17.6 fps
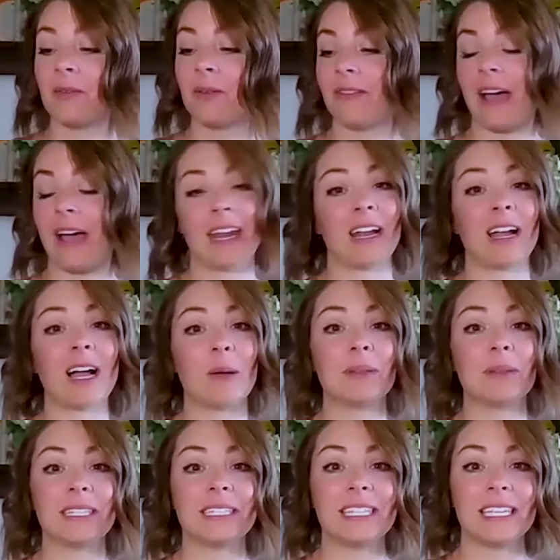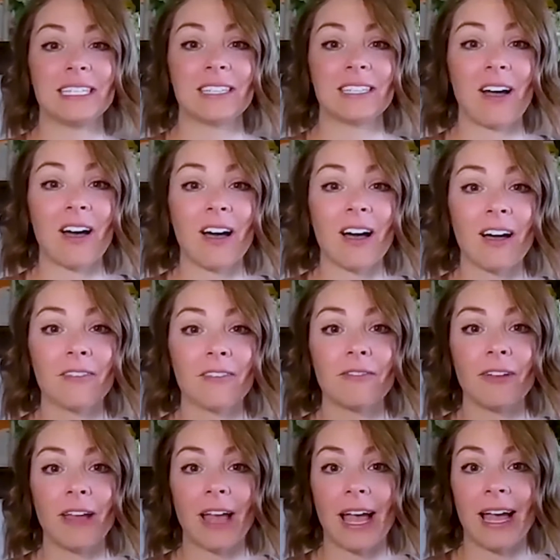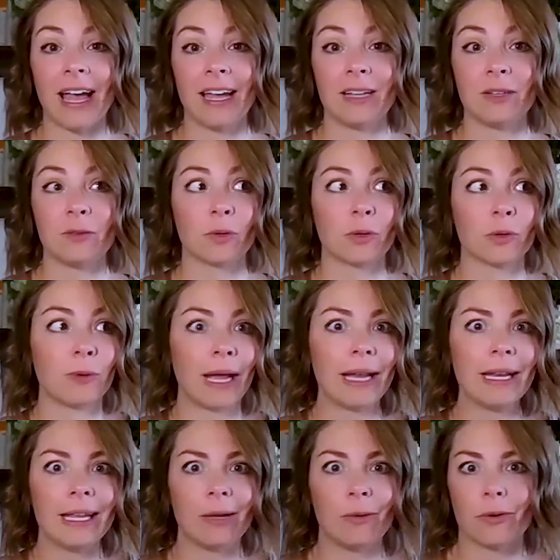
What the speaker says: We've had a couple of days off and we're ready.